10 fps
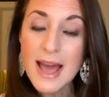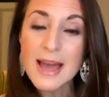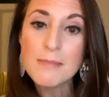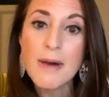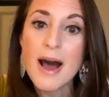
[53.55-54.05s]

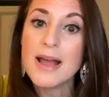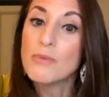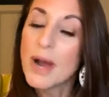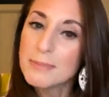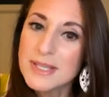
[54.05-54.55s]
and my
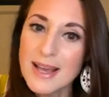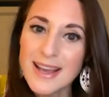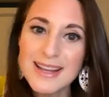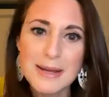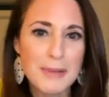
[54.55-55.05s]

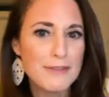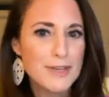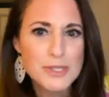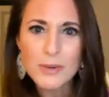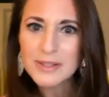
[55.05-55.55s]
website and my
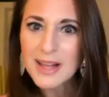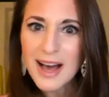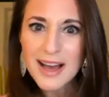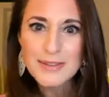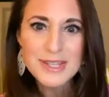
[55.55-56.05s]
Facebook
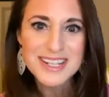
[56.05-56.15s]
Lives